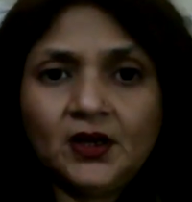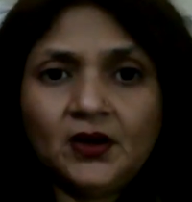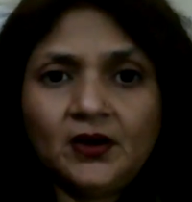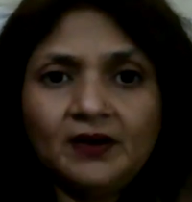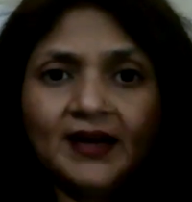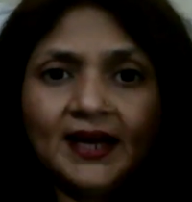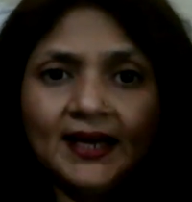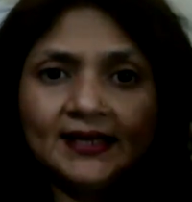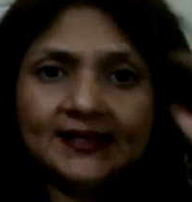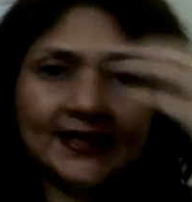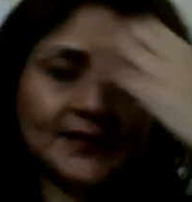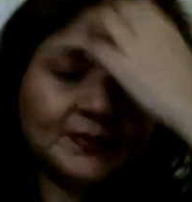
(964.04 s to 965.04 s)
All right,
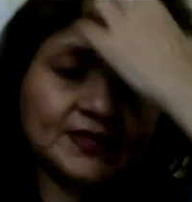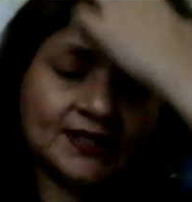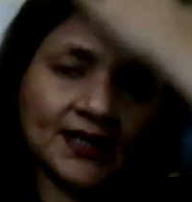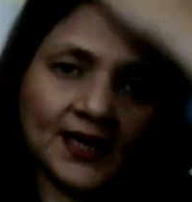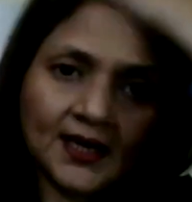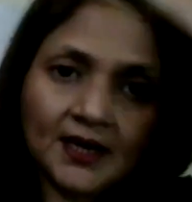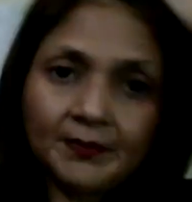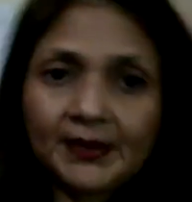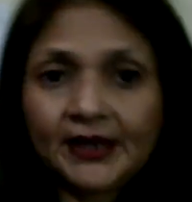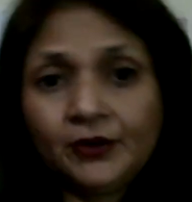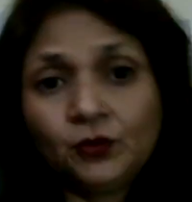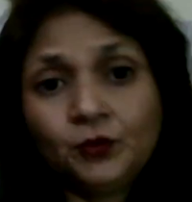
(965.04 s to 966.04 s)
time is up.
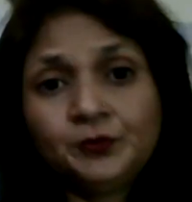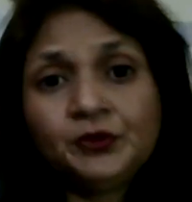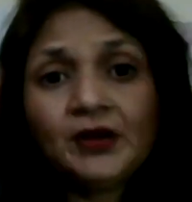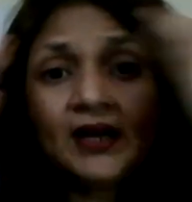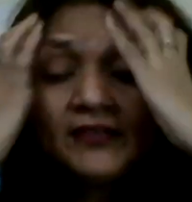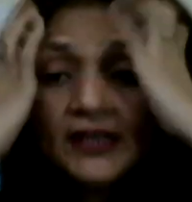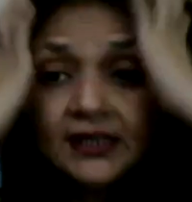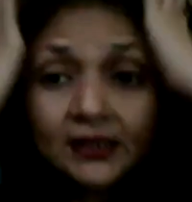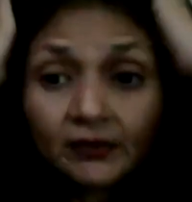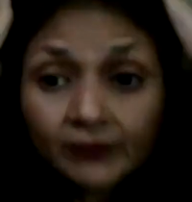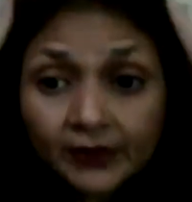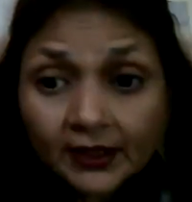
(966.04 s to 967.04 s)
I hope you have done
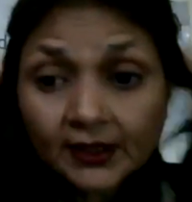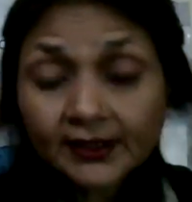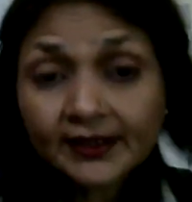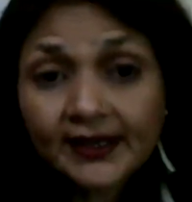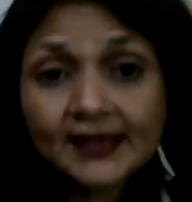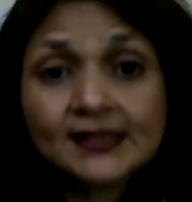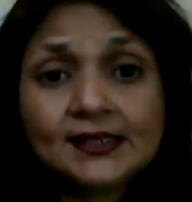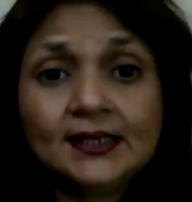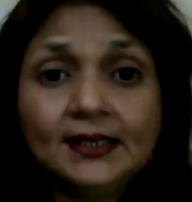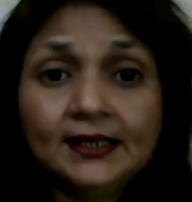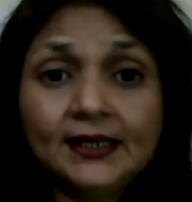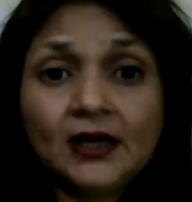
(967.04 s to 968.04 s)
the work. Yes,
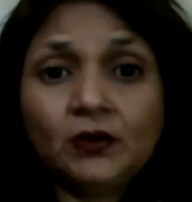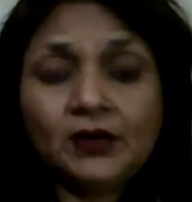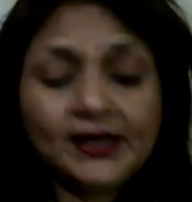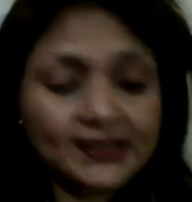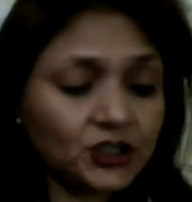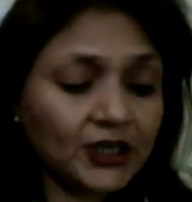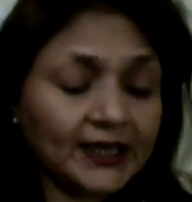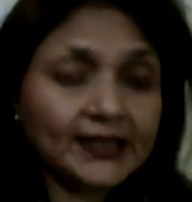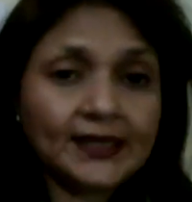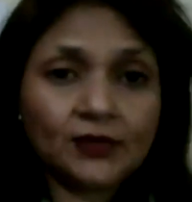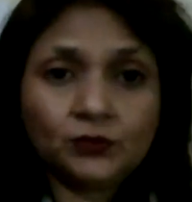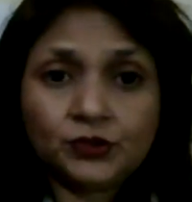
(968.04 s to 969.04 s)
now let's check
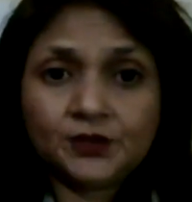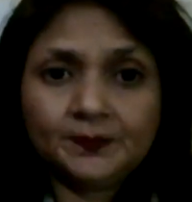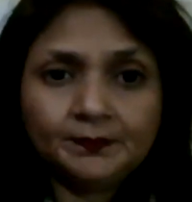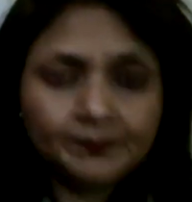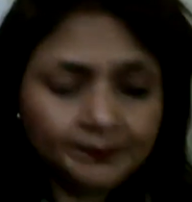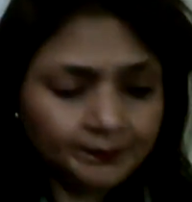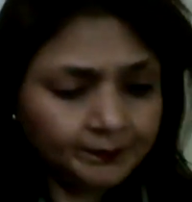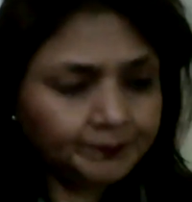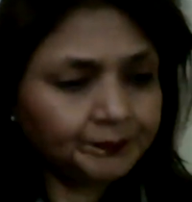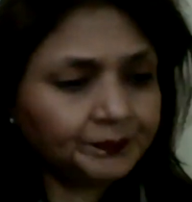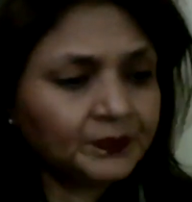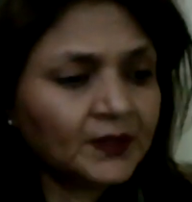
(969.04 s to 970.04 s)
it out.
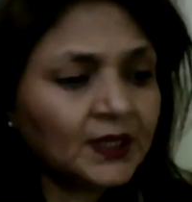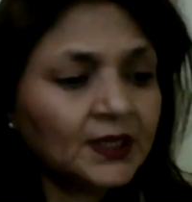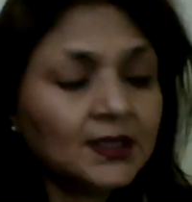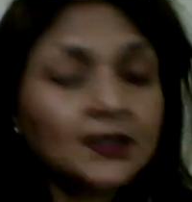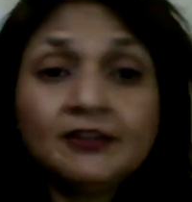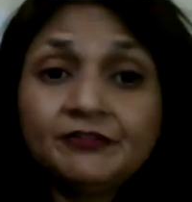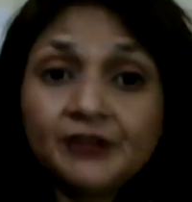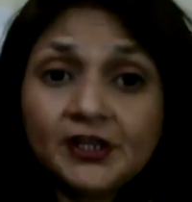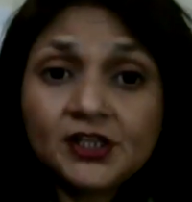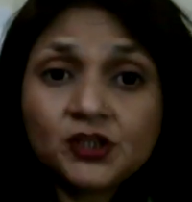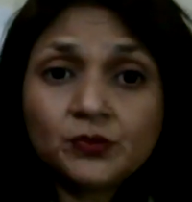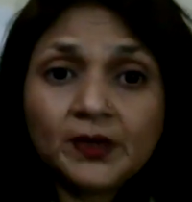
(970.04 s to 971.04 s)
The
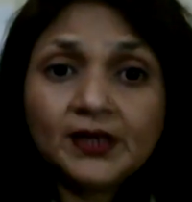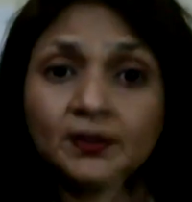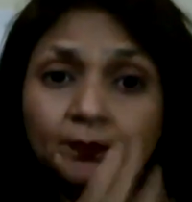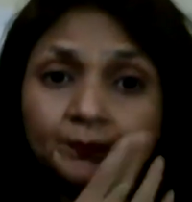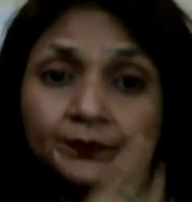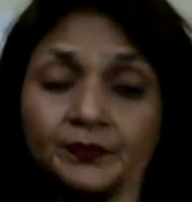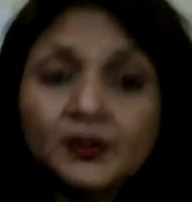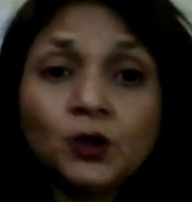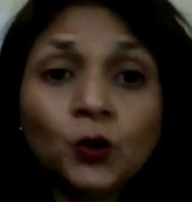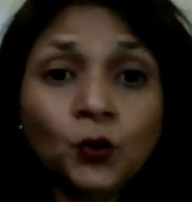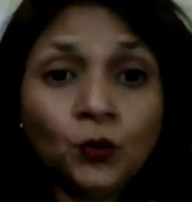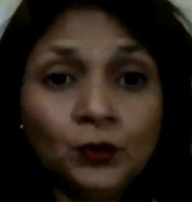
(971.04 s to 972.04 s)
first one,
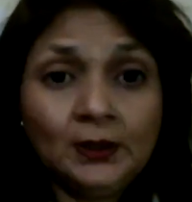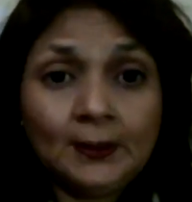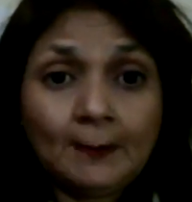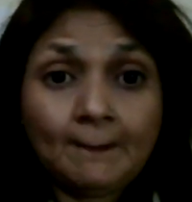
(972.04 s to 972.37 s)
whole.